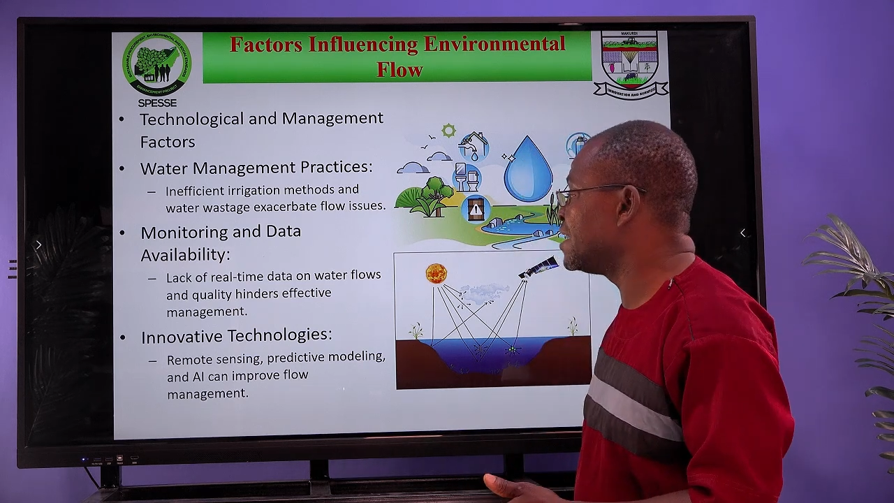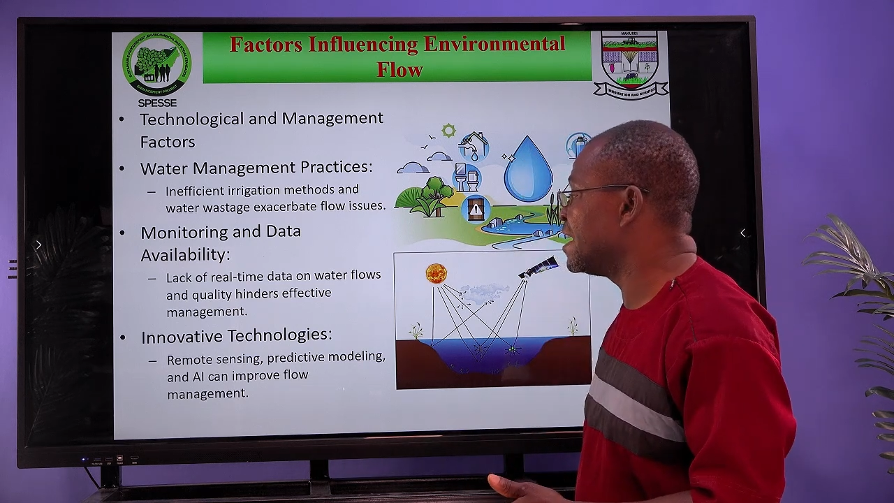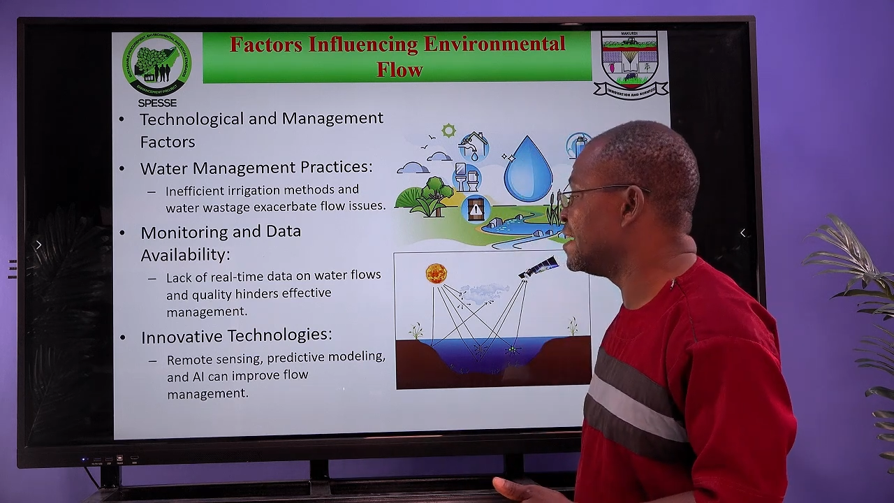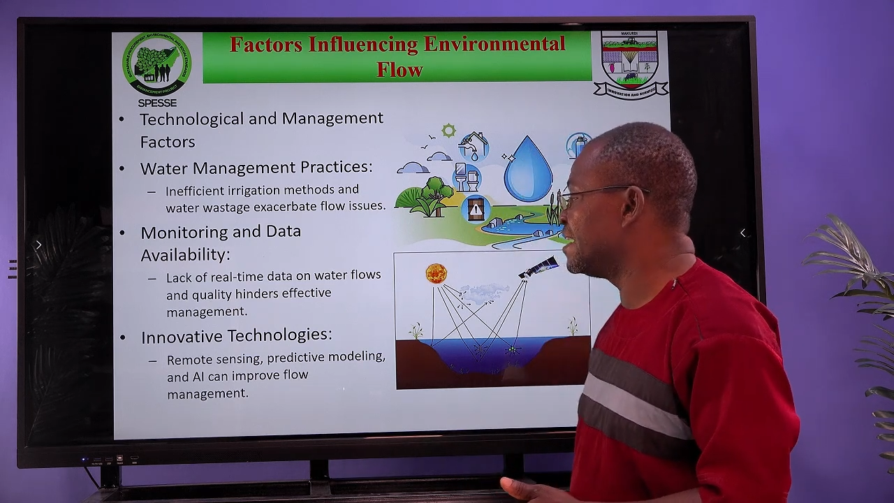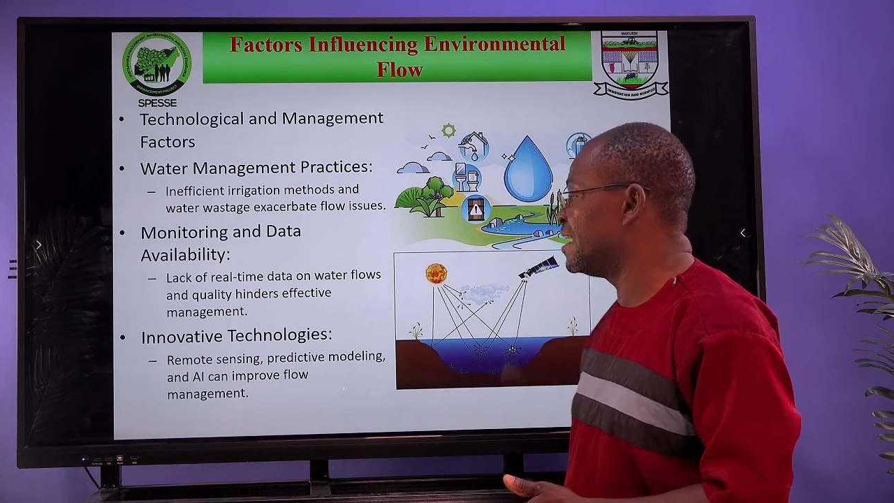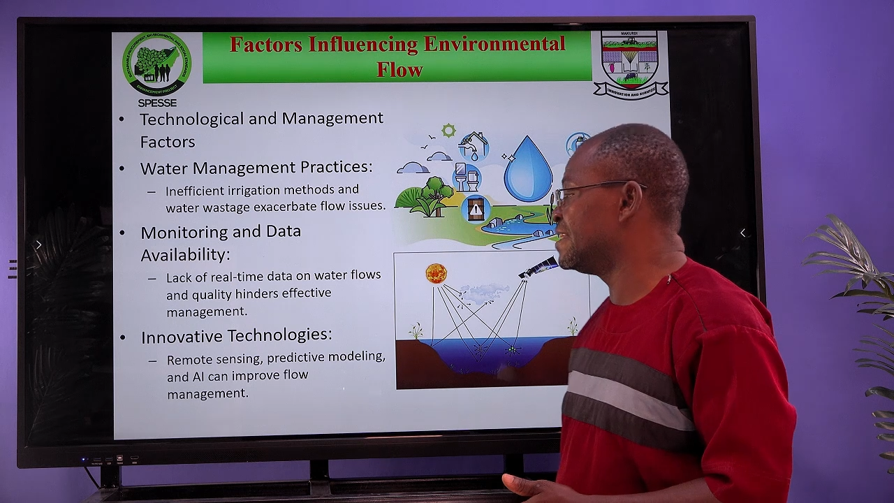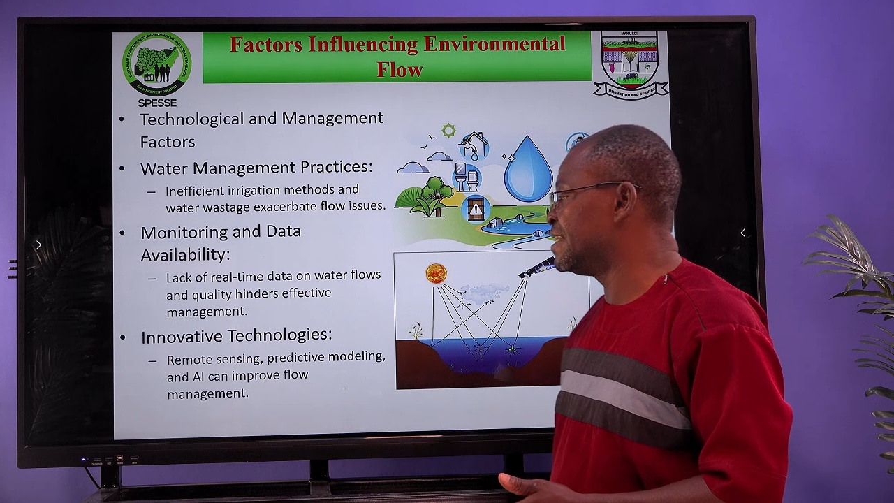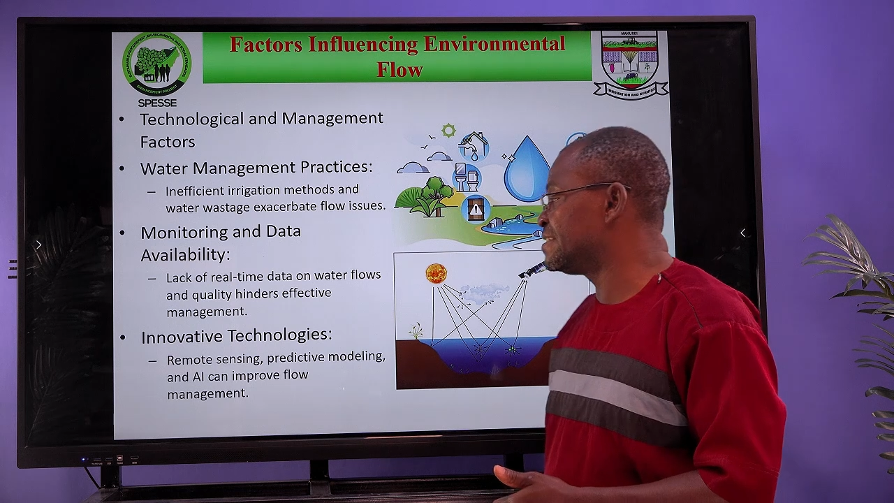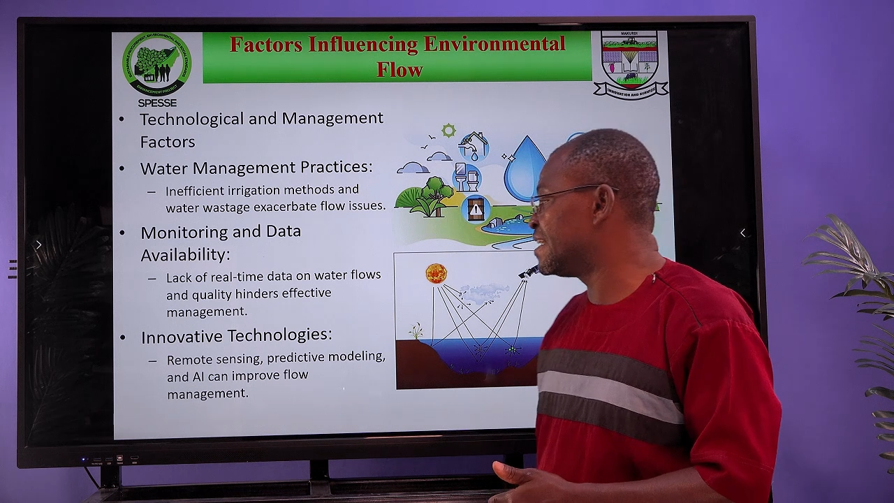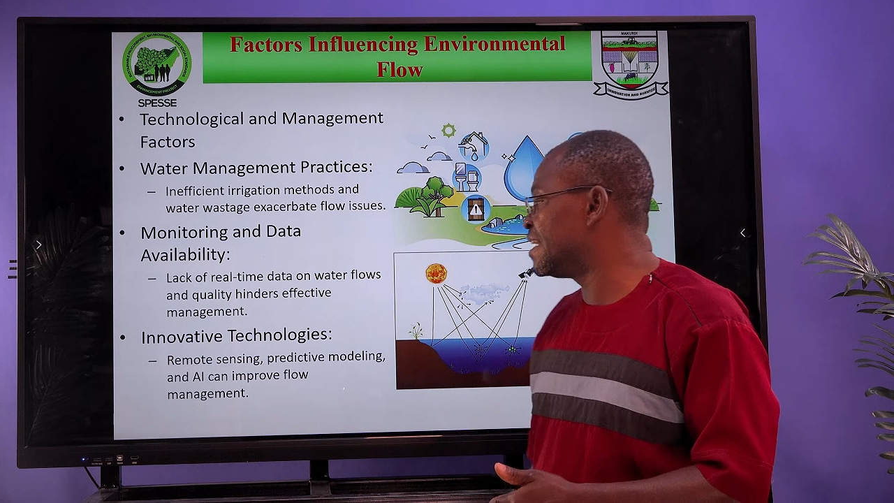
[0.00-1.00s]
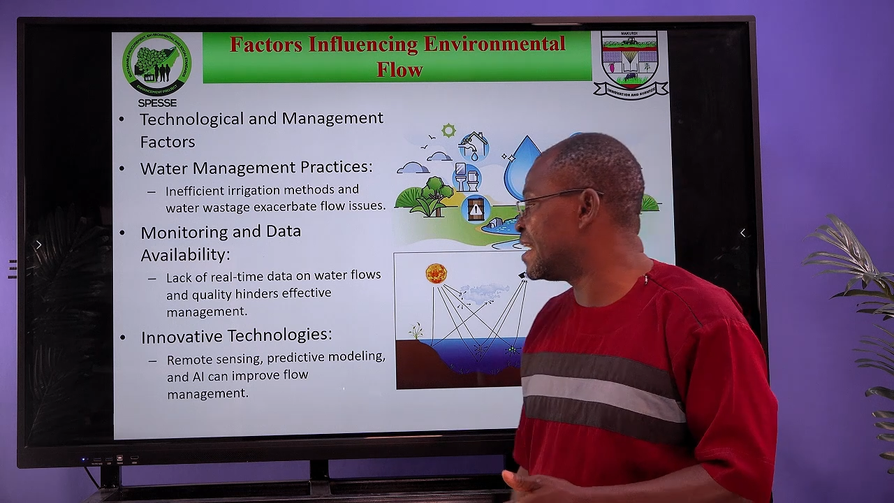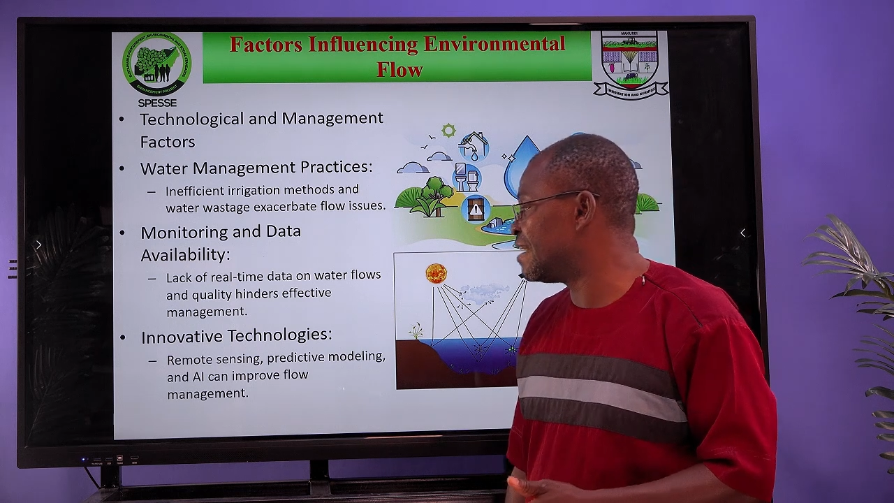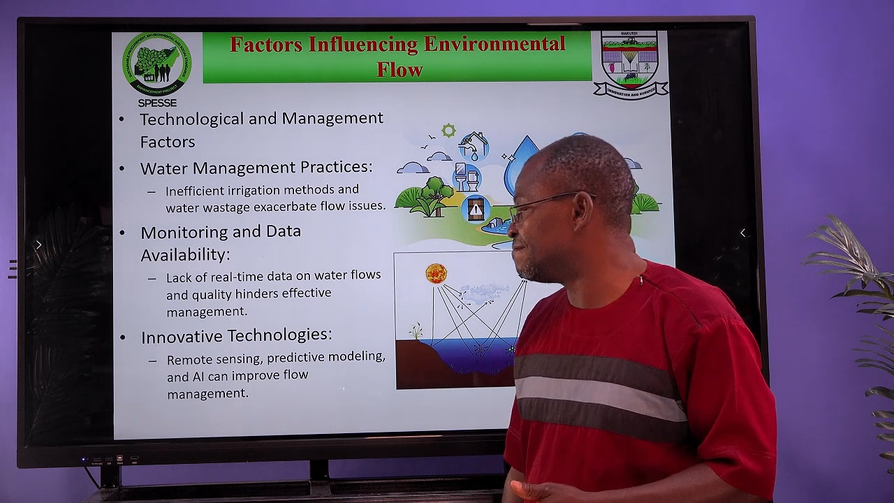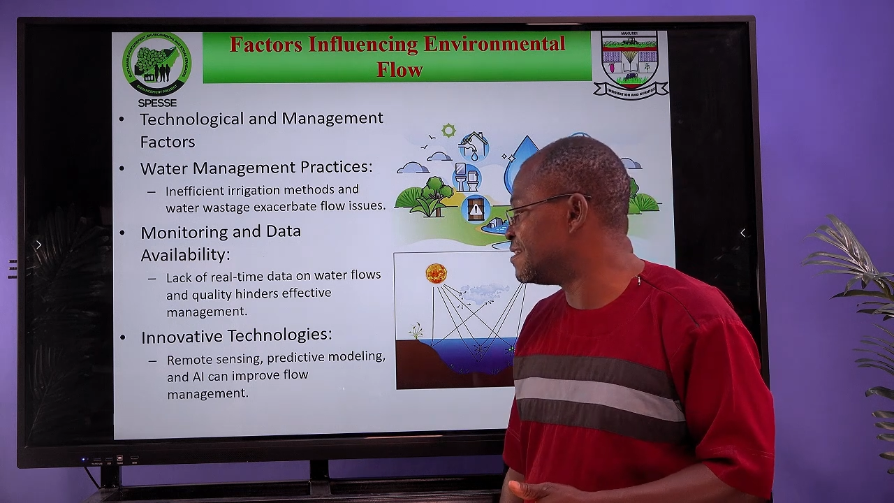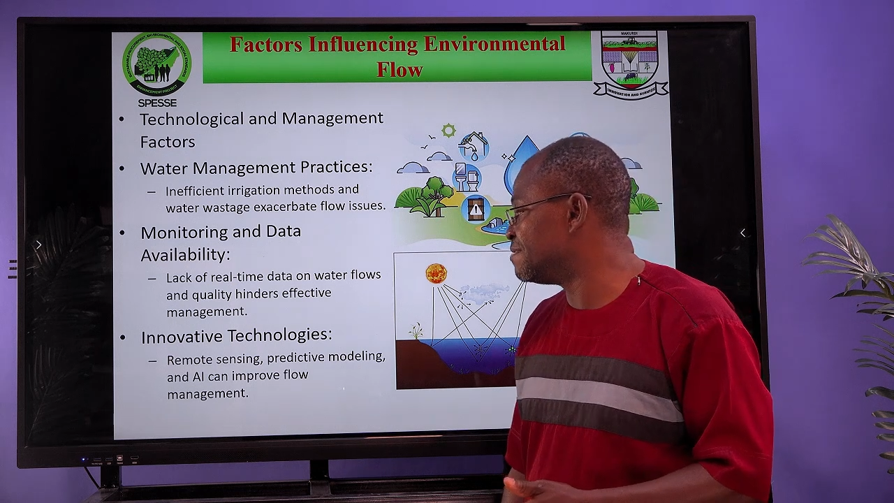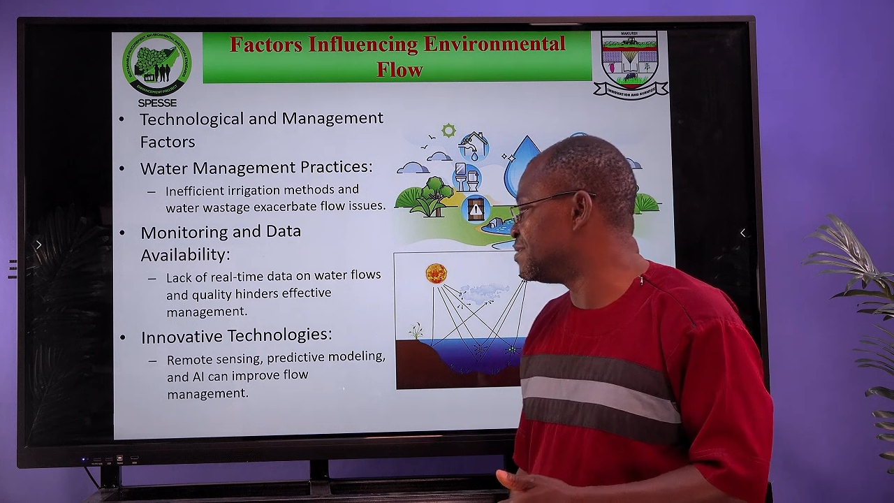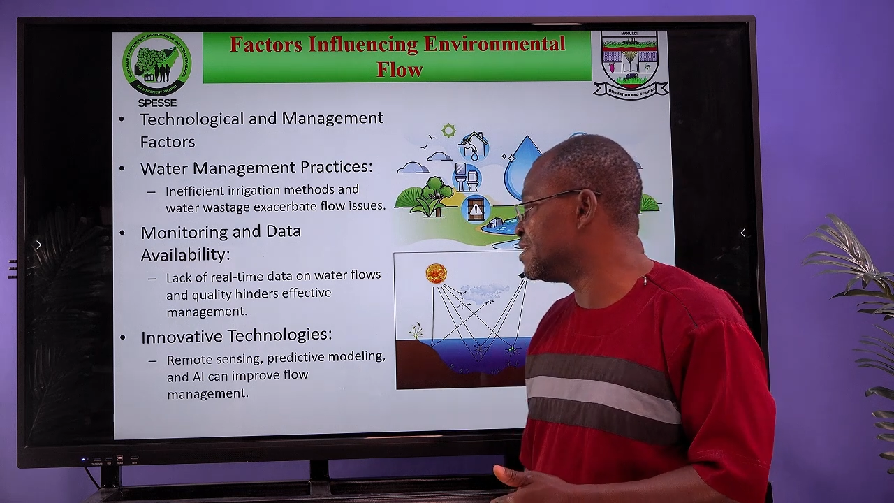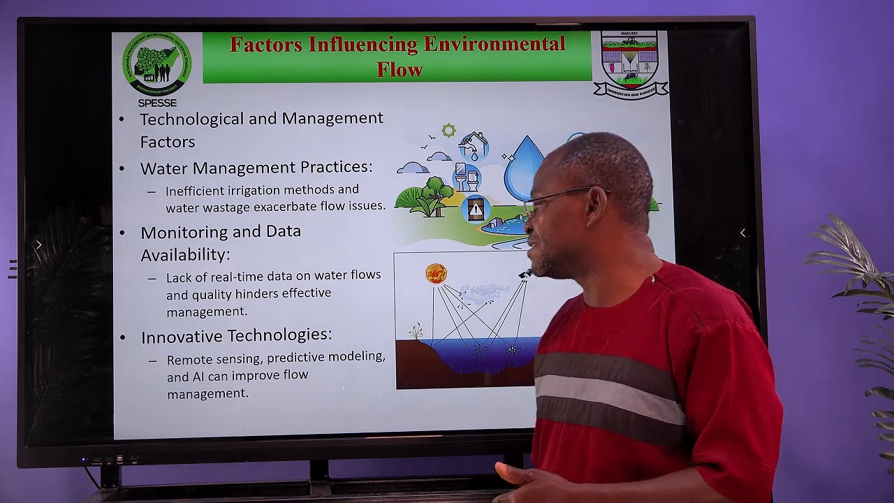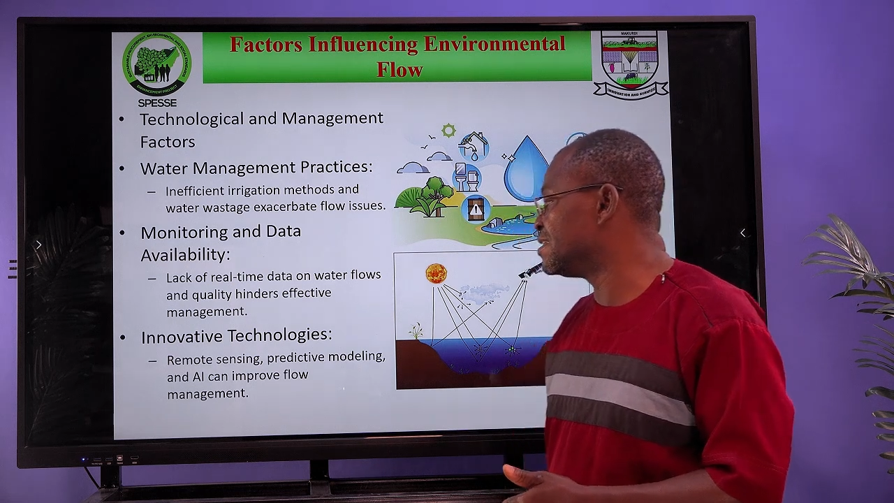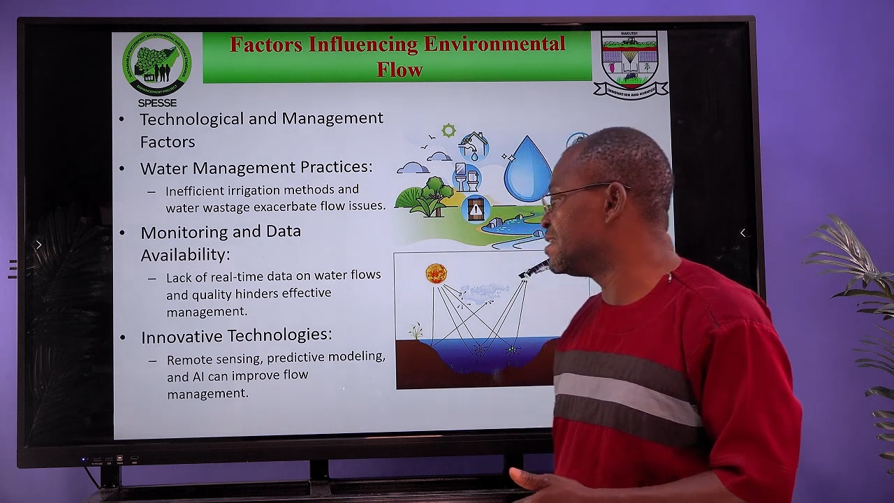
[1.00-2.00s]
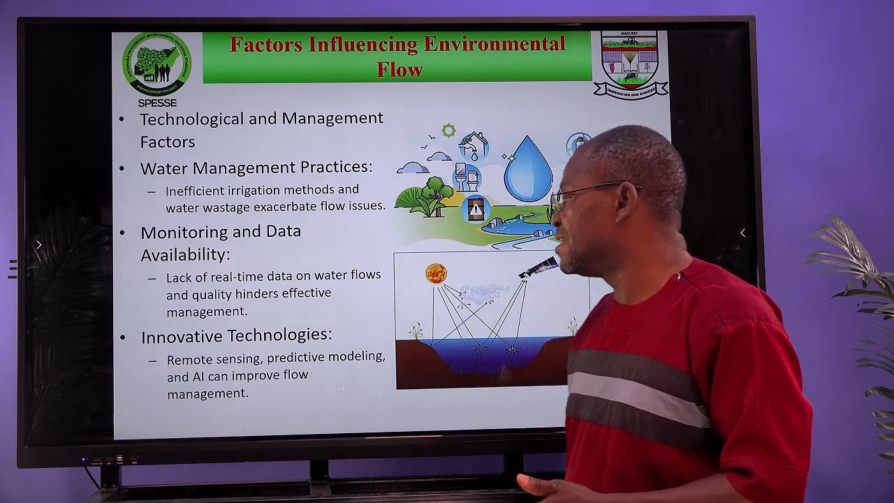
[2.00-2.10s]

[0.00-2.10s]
and data availability,